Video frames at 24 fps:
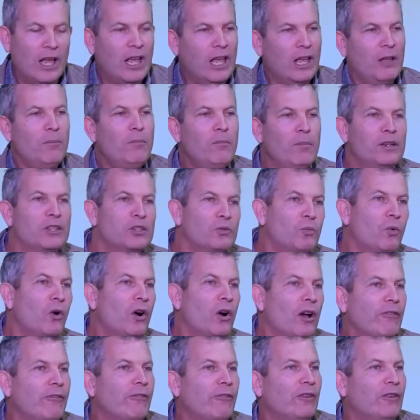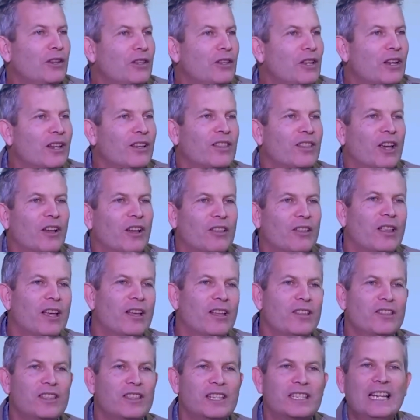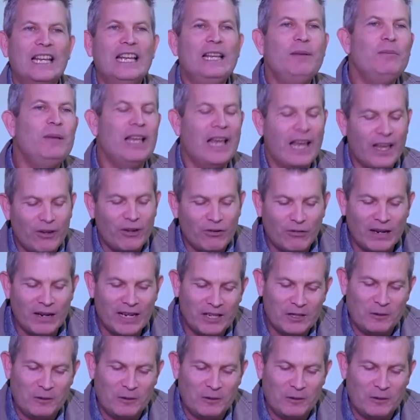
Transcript: him and his wife and the team he had around